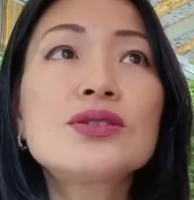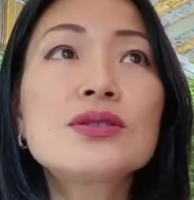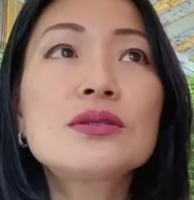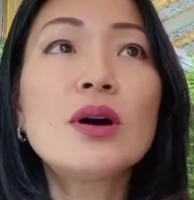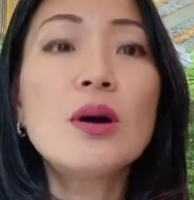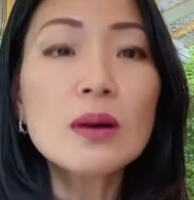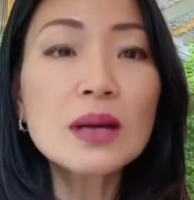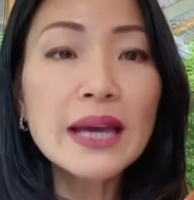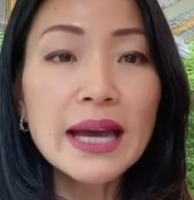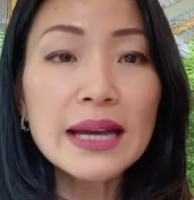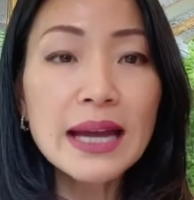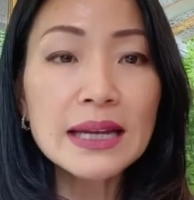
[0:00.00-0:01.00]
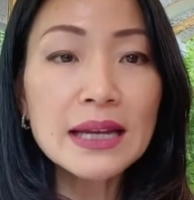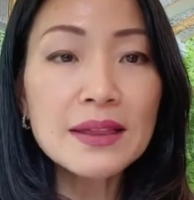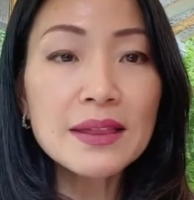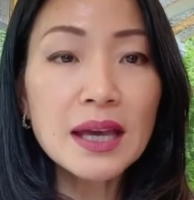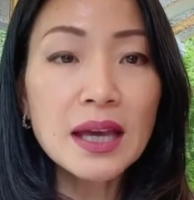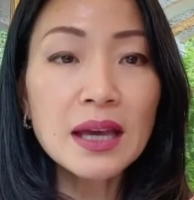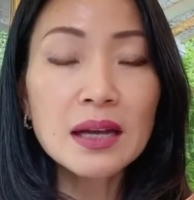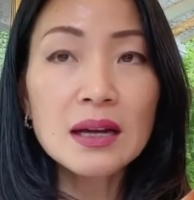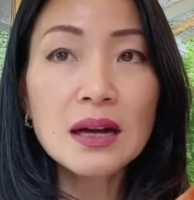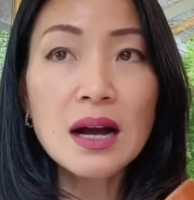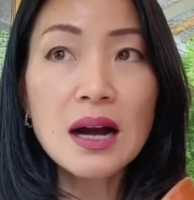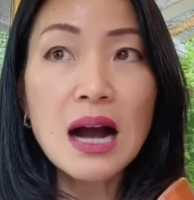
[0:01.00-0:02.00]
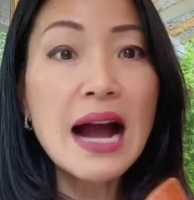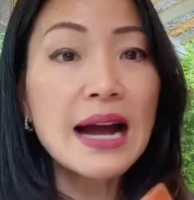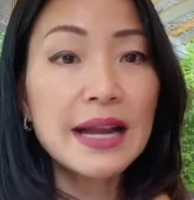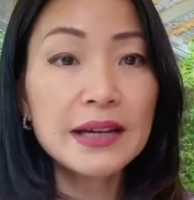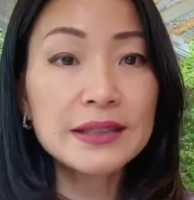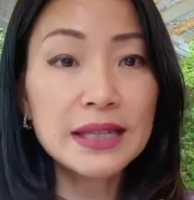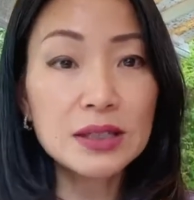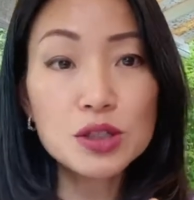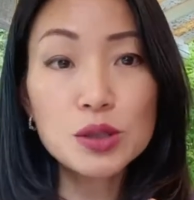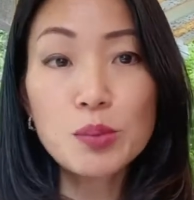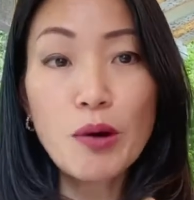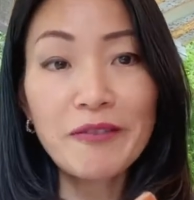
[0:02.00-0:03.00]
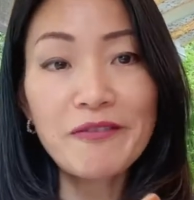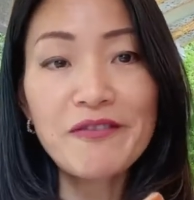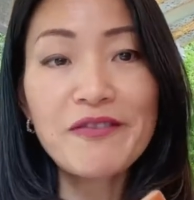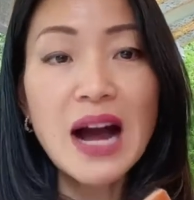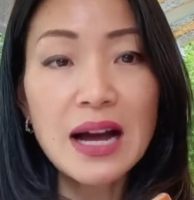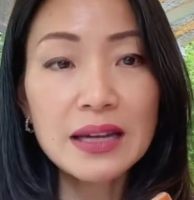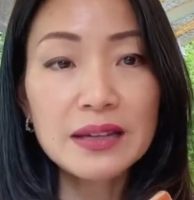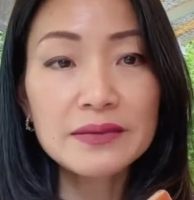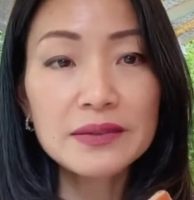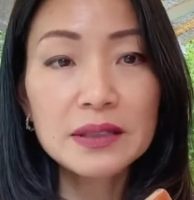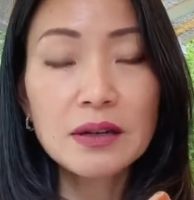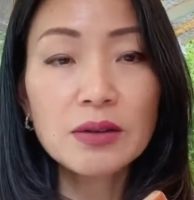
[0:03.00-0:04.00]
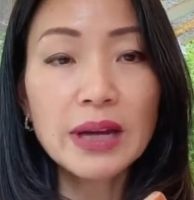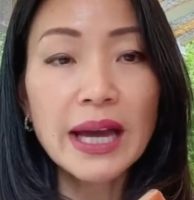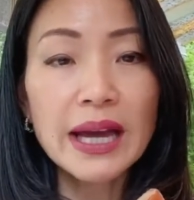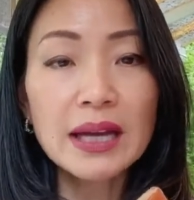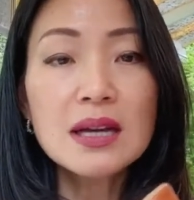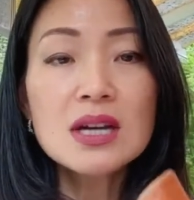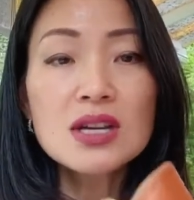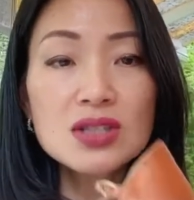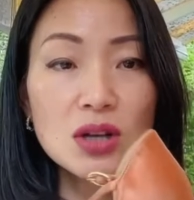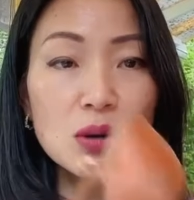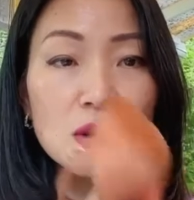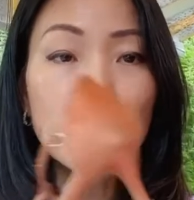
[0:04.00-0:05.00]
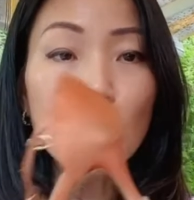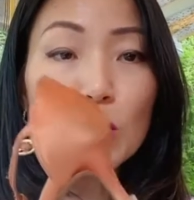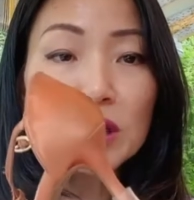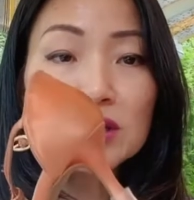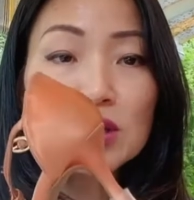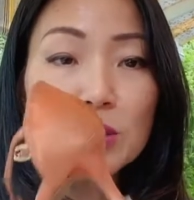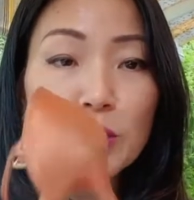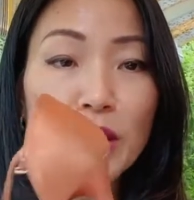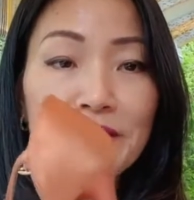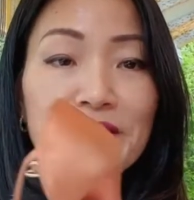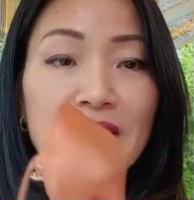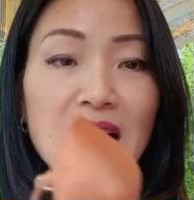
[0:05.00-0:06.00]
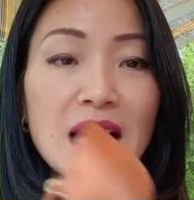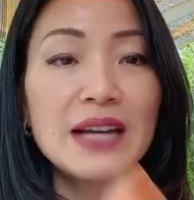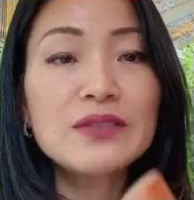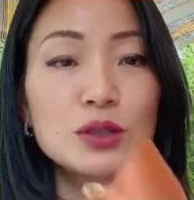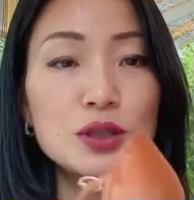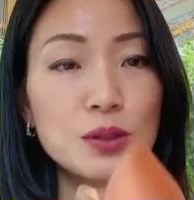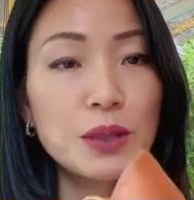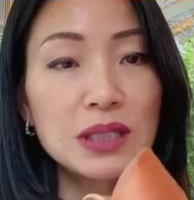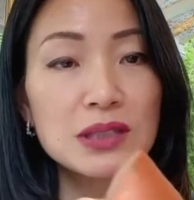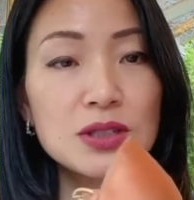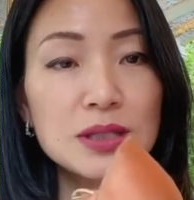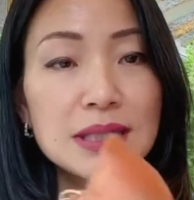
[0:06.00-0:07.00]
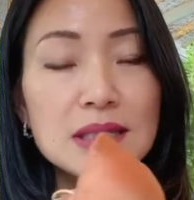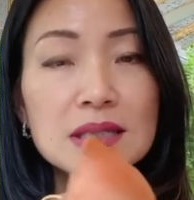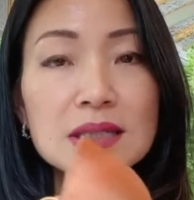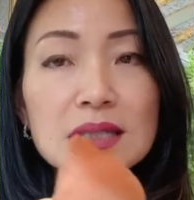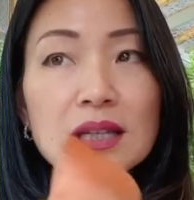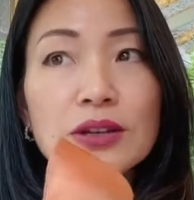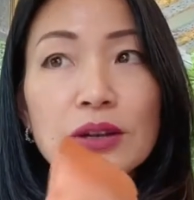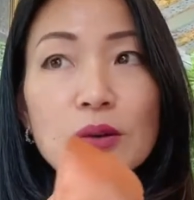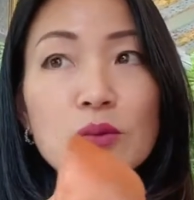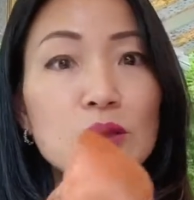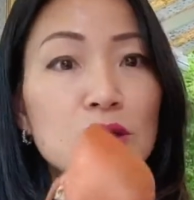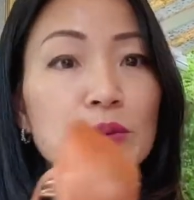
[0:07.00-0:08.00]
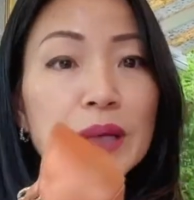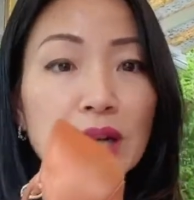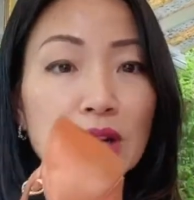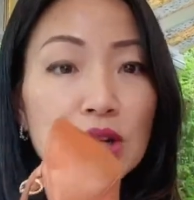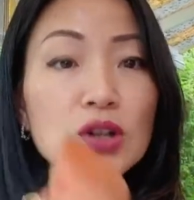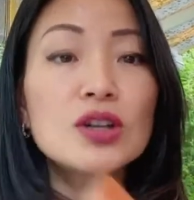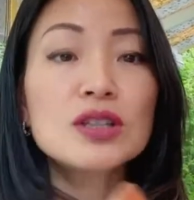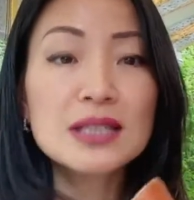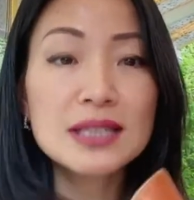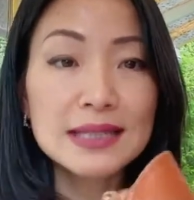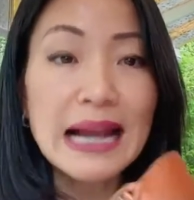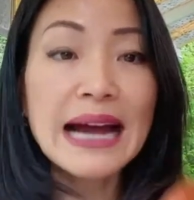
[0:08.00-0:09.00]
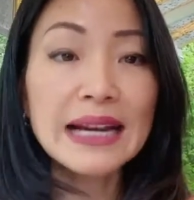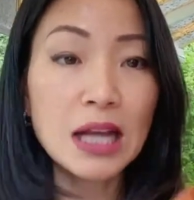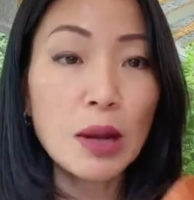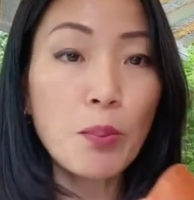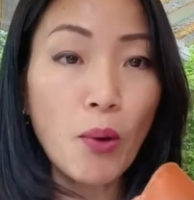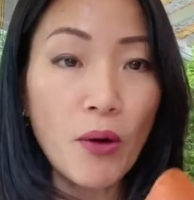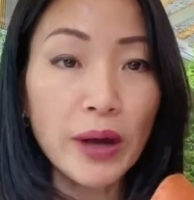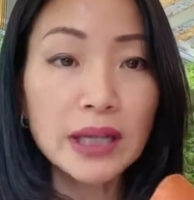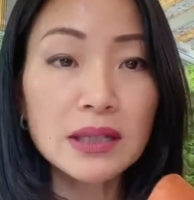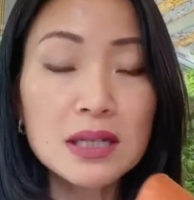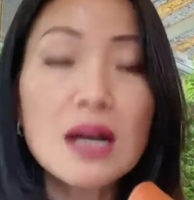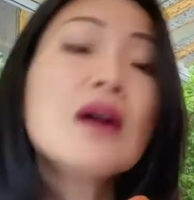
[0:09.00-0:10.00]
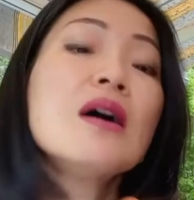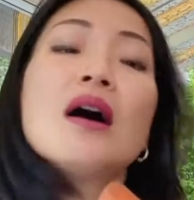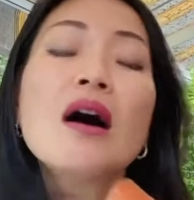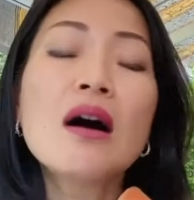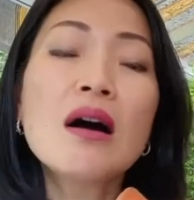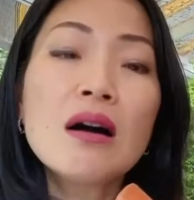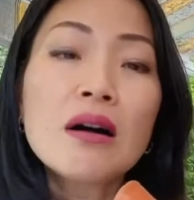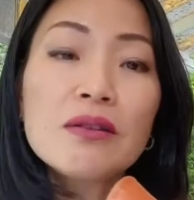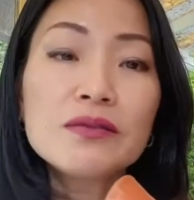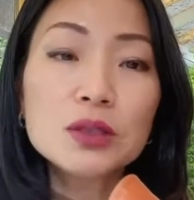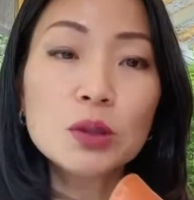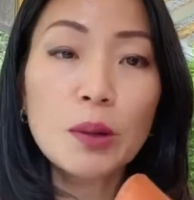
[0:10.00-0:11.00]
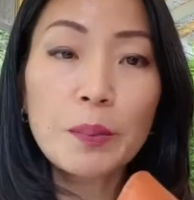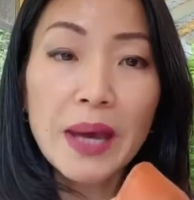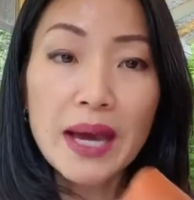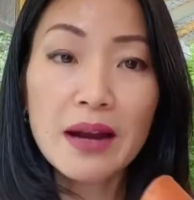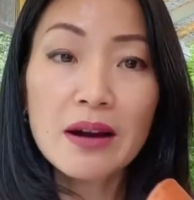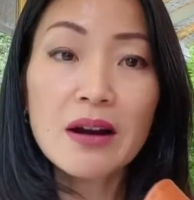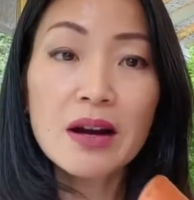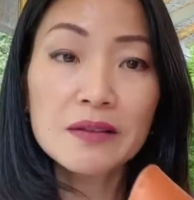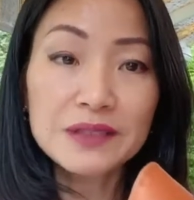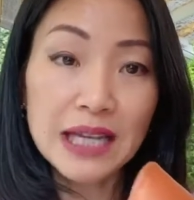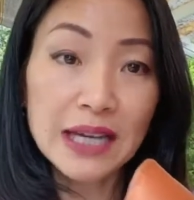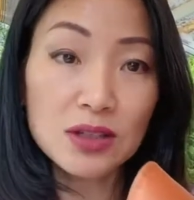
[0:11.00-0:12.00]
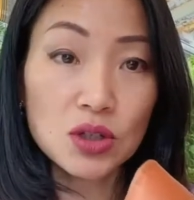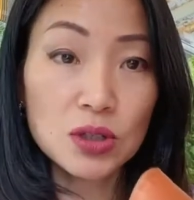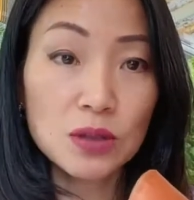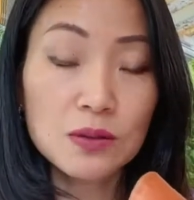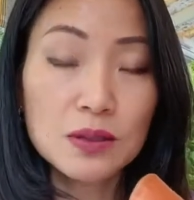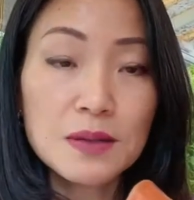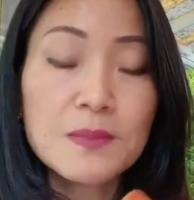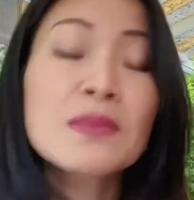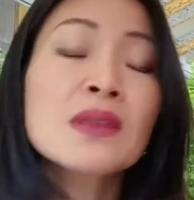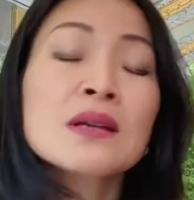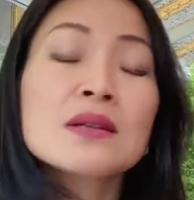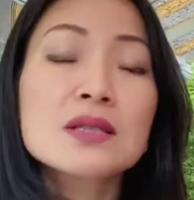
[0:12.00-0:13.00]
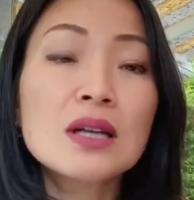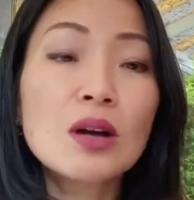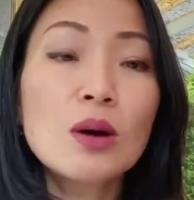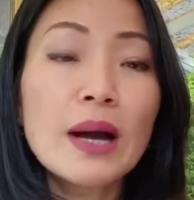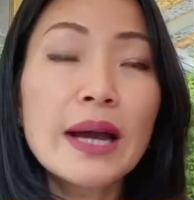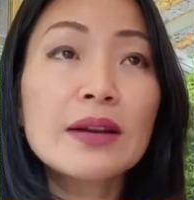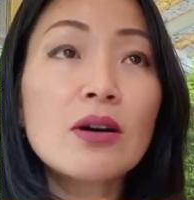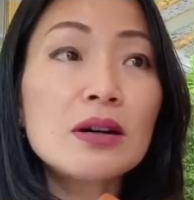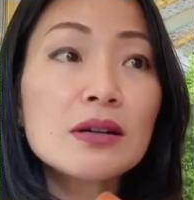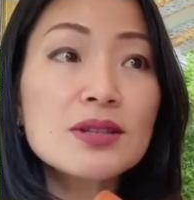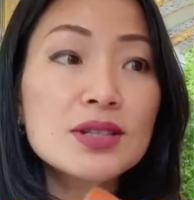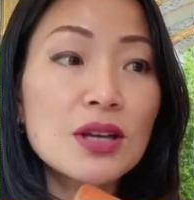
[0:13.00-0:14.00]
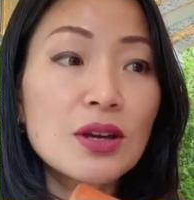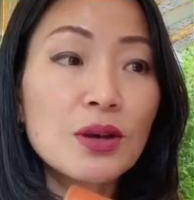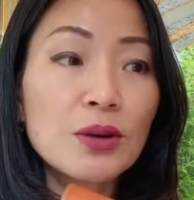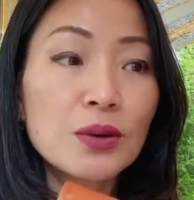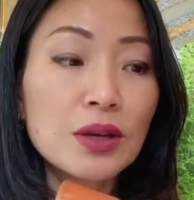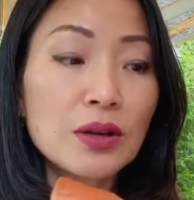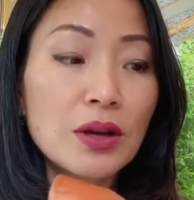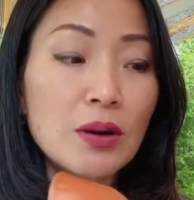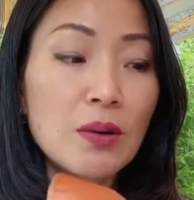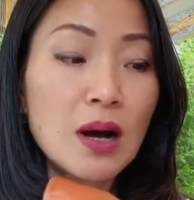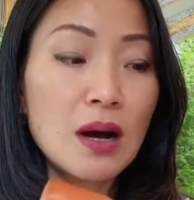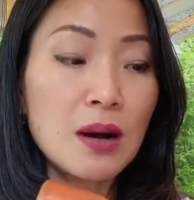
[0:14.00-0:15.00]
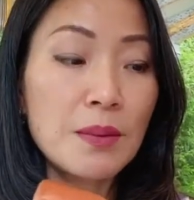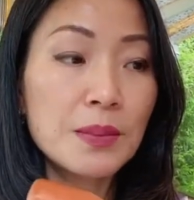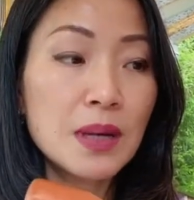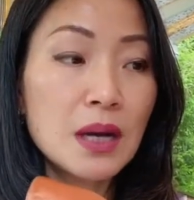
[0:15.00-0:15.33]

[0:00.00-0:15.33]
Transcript: don't get anything higher than 2.5. Okay, so go with 2.5 or 2 inches, you know, will be a good starting point of your pair of dance shoes. So, and also, you know,